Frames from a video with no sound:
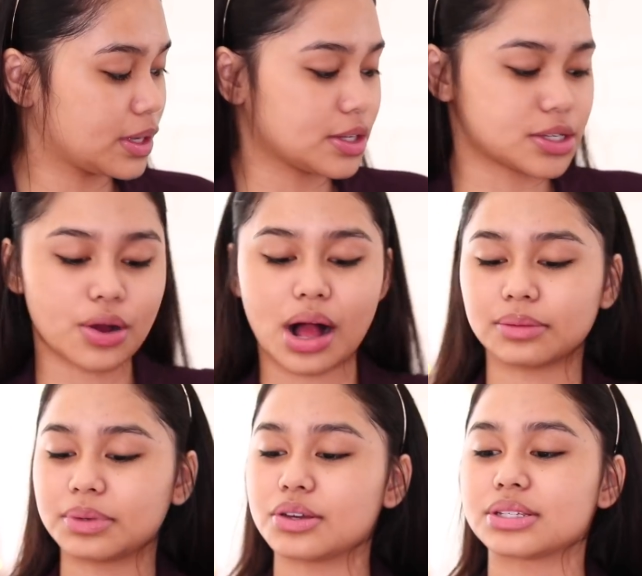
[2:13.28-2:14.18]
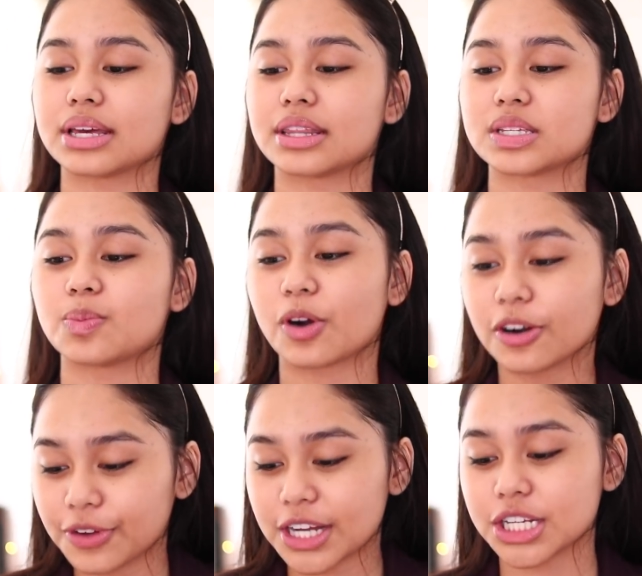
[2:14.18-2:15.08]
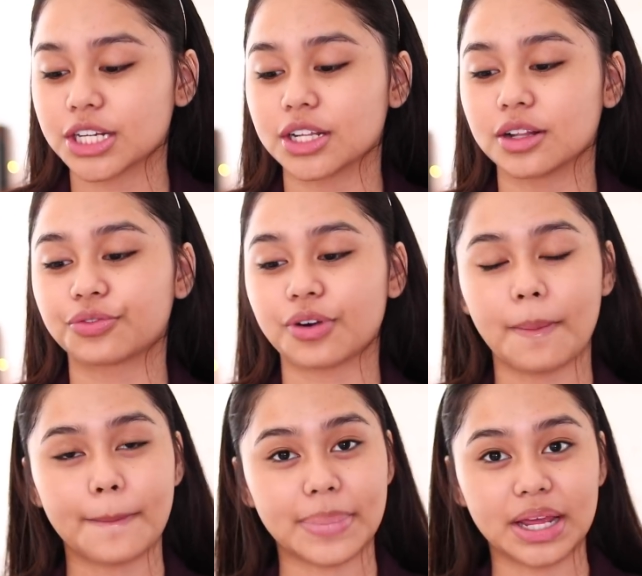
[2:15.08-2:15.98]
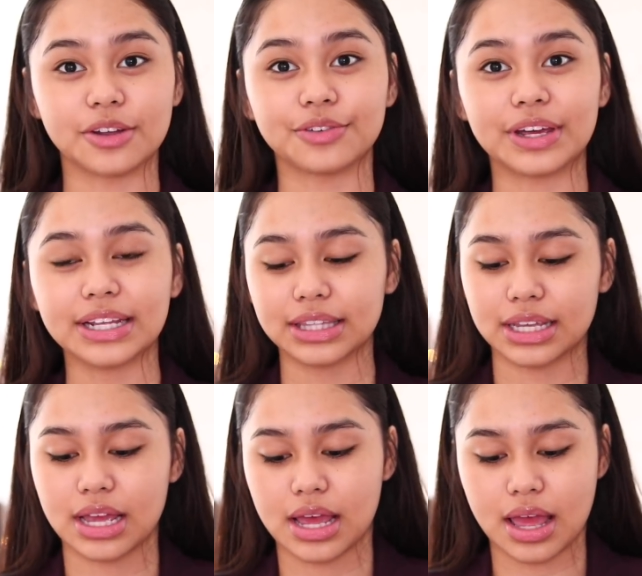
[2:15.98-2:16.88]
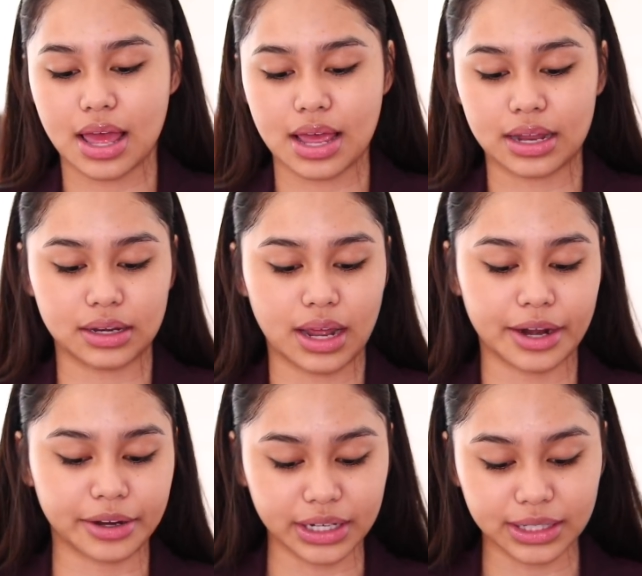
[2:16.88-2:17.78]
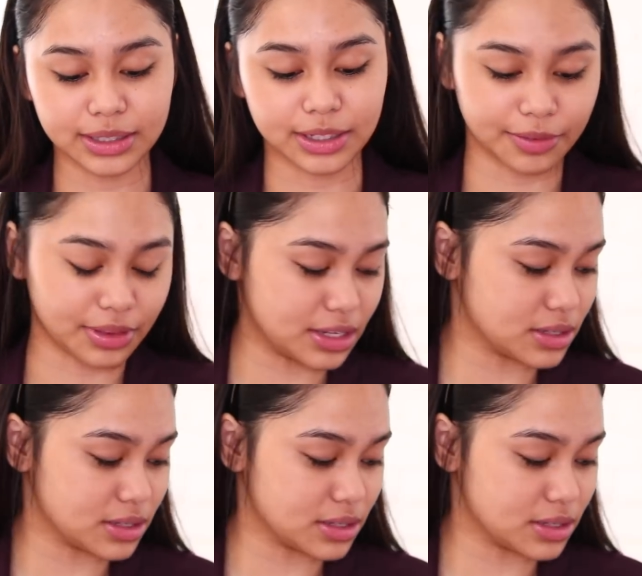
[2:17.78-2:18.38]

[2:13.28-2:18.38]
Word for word: So I'll be using this POREfessional from Benefit and I really love this